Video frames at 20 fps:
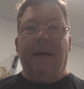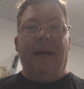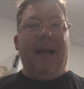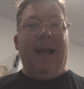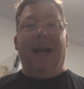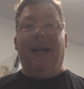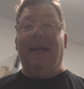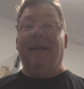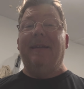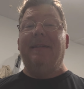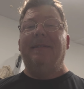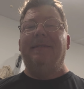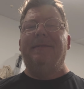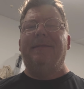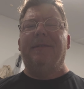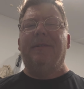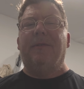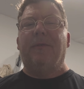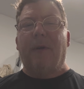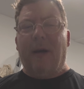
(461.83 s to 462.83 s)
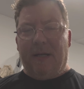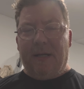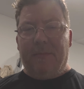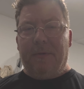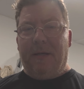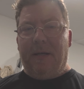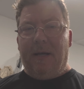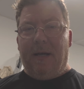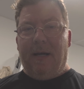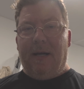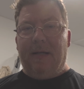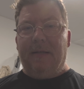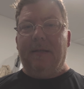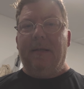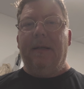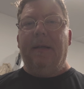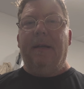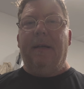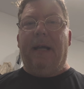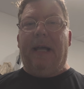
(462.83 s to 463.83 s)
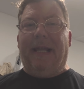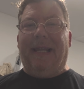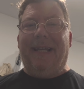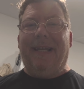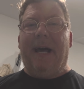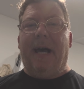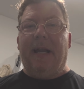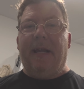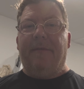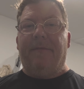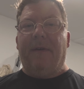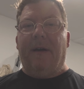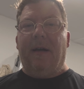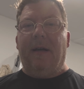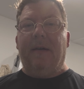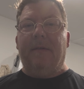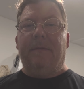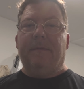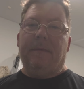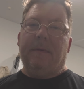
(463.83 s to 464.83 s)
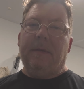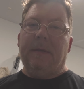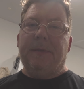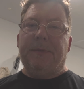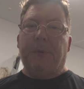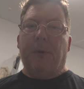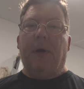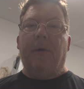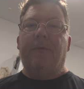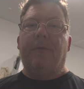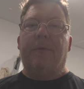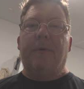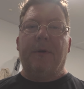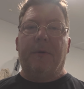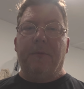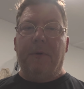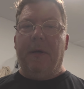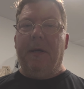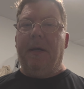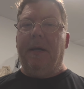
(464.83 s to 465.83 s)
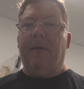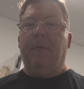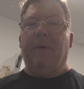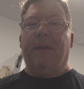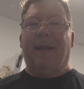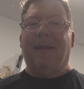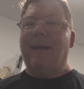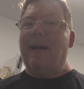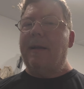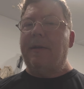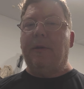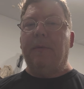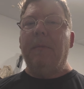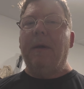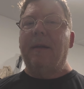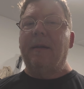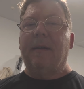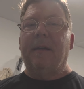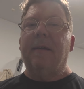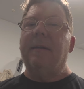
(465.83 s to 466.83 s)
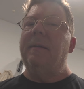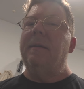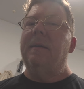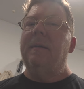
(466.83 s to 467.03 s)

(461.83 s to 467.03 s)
and it is incredibly hot in the 95 to 100 degree with a lot of humidity.